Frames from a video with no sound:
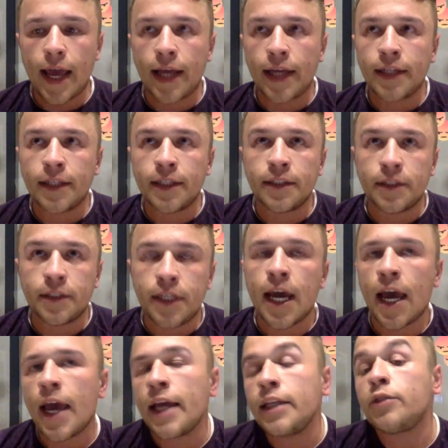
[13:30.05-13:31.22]
and yeah,
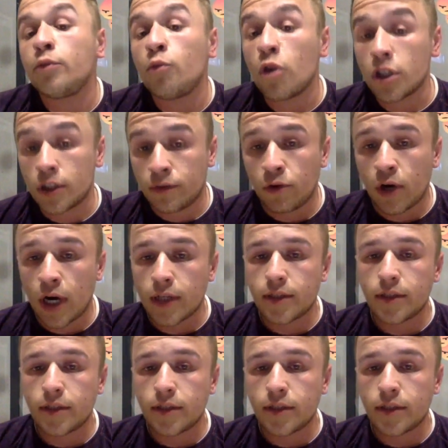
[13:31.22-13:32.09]
and it works for us.